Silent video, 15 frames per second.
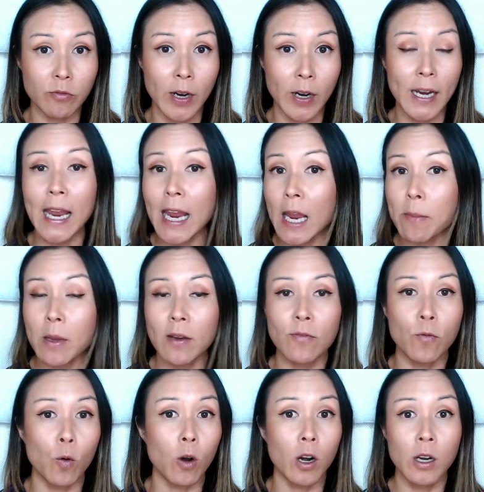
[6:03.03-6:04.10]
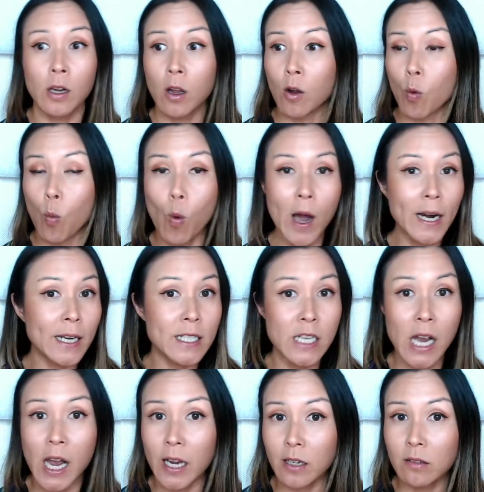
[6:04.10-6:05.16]
right, aiming for one and
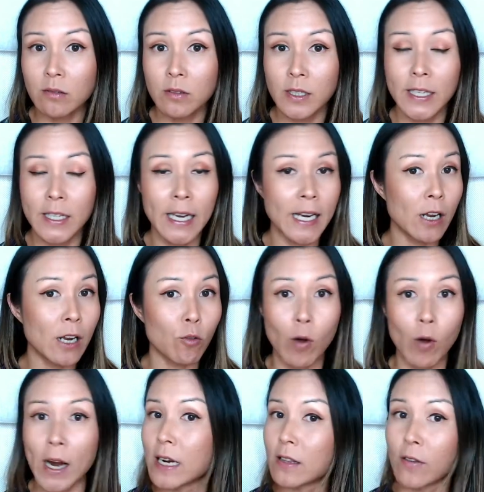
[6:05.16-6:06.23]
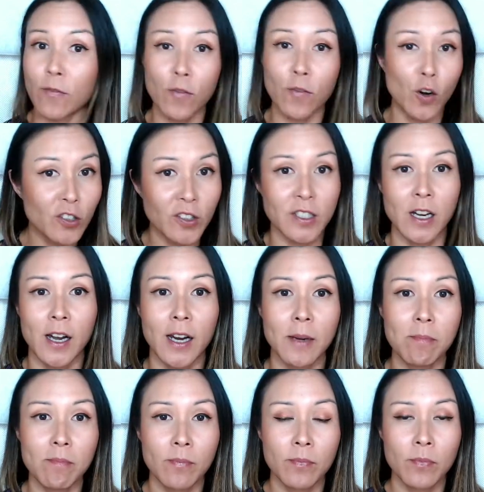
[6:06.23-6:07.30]
done, getting it right the first
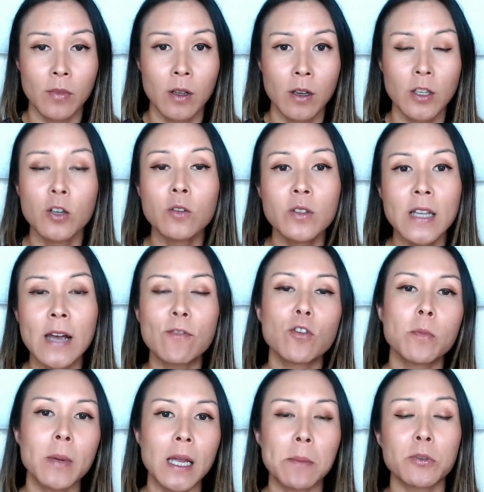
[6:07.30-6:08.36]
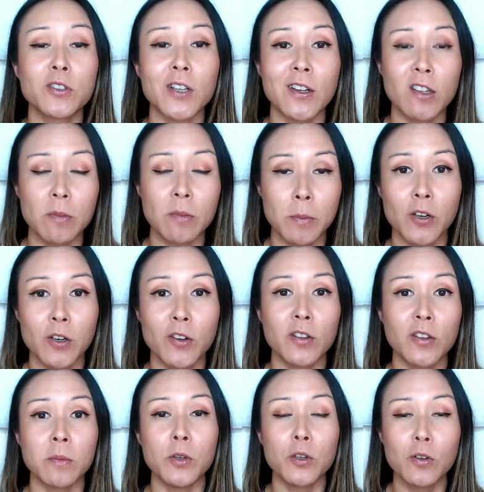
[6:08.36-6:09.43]
time, you'll never be able to experience
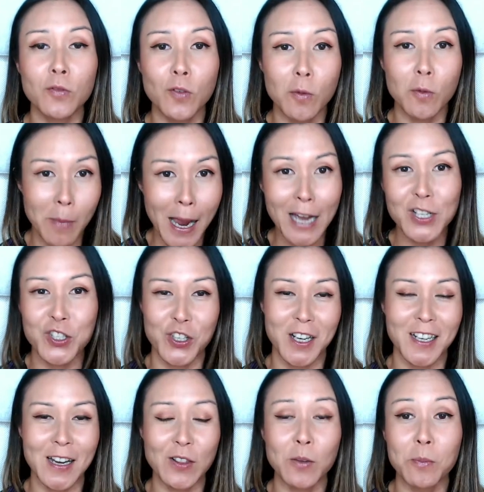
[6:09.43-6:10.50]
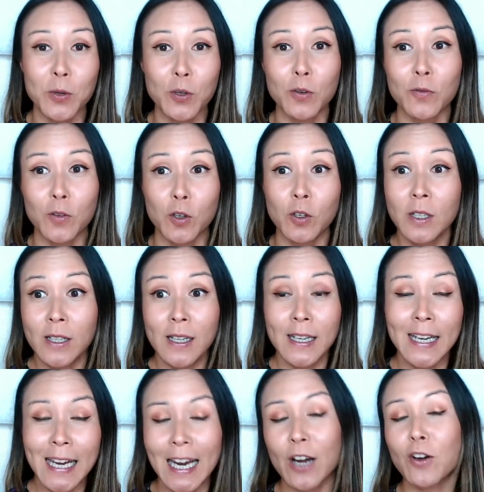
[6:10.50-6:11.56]
the beautiful magic and the beautiful
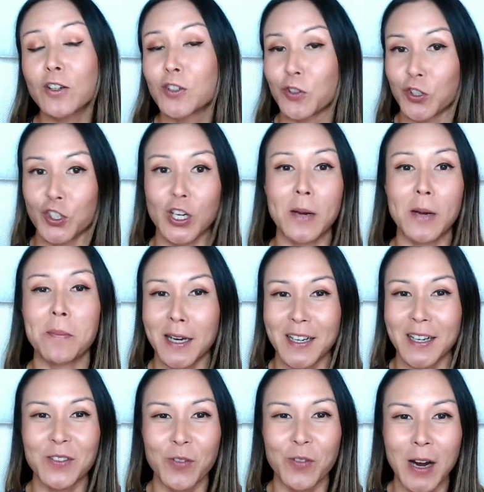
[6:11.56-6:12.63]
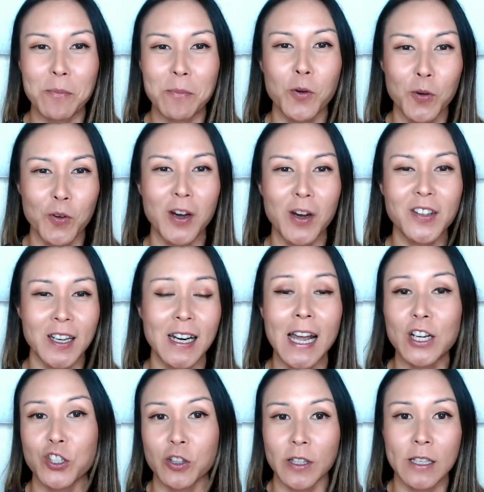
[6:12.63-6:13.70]
character shaping, right, progress can
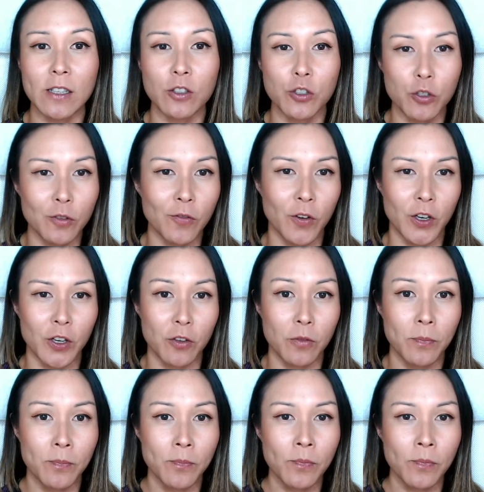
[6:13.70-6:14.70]
actually do for you.